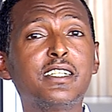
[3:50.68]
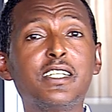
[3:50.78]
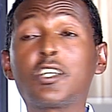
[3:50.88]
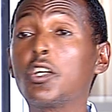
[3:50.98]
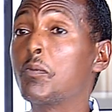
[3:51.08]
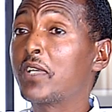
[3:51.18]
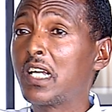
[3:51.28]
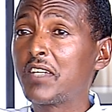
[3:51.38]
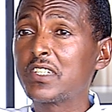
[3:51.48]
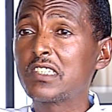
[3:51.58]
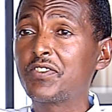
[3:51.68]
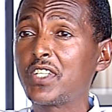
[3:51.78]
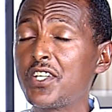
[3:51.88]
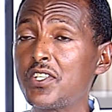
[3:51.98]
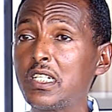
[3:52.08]
economic
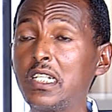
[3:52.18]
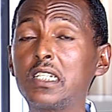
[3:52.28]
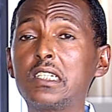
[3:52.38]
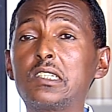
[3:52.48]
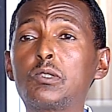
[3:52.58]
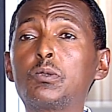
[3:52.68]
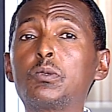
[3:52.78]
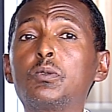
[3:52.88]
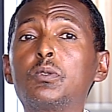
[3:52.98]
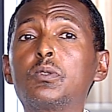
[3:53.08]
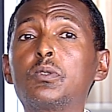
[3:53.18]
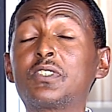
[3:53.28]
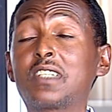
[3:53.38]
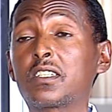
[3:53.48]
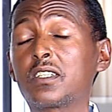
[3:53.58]
diversification and to
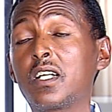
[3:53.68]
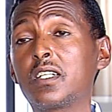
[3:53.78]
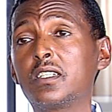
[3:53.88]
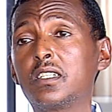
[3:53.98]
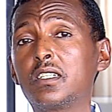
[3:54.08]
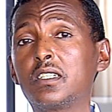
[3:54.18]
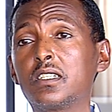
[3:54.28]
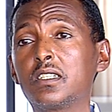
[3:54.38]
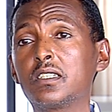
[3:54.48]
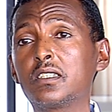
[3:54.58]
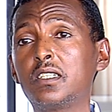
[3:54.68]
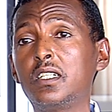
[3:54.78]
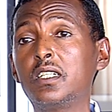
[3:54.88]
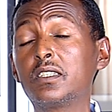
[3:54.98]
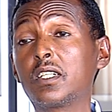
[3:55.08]
structural
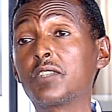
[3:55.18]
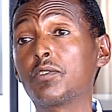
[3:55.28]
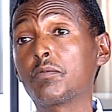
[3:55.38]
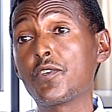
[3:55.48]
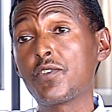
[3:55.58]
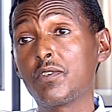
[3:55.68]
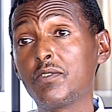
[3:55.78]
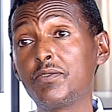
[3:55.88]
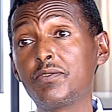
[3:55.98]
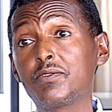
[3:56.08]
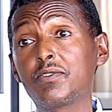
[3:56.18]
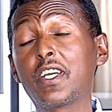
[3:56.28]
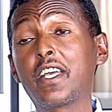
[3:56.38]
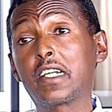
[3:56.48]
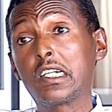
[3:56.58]
transformation of
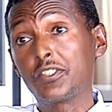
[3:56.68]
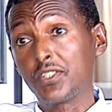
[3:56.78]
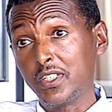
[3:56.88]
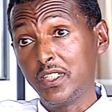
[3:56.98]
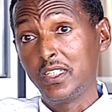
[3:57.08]
a country.